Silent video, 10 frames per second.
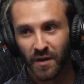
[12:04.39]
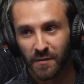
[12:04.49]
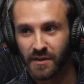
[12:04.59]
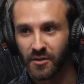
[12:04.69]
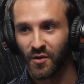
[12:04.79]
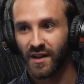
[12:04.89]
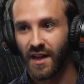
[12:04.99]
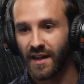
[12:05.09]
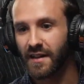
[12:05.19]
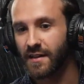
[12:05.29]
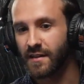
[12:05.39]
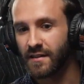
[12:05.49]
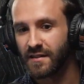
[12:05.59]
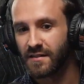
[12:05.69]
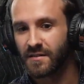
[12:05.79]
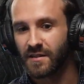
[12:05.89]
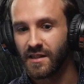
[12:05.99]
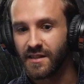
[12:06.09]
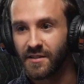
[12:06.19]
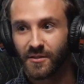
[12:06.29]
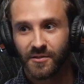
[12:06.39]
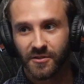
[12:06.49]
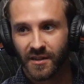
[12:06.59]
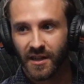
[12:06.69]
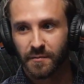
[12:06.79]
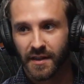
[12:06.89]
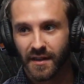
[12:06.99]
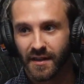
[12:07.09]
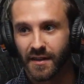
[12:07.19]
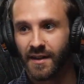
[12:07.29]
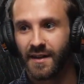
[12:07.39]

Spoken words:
be doing a lead nurture campaign,